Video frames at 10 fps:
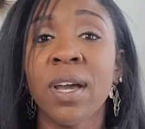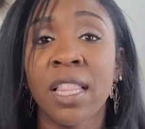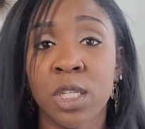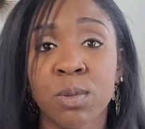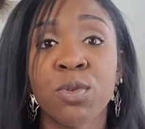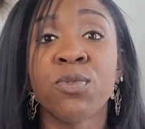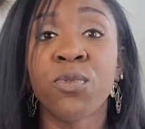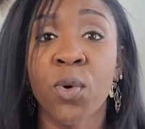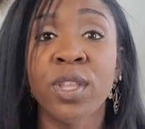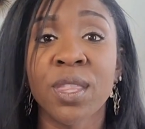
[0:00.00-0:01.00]
eligible
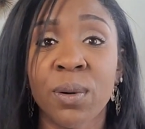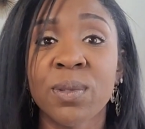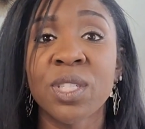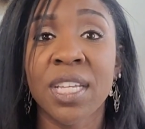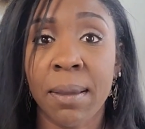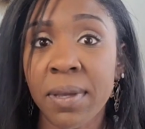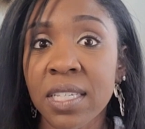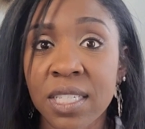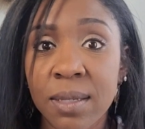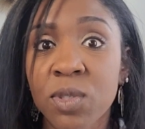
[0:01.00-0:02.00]
for those
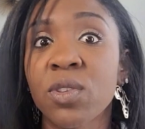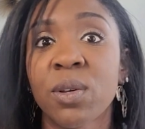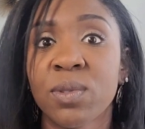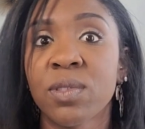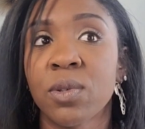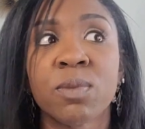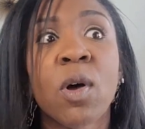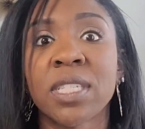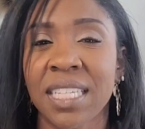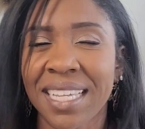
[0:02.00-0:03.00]
championships or those
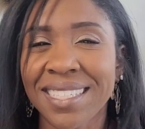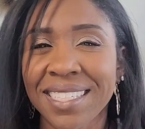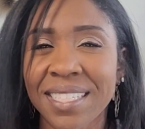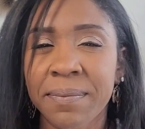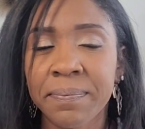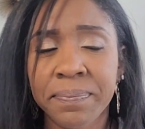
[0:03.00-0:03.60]
multi-dances.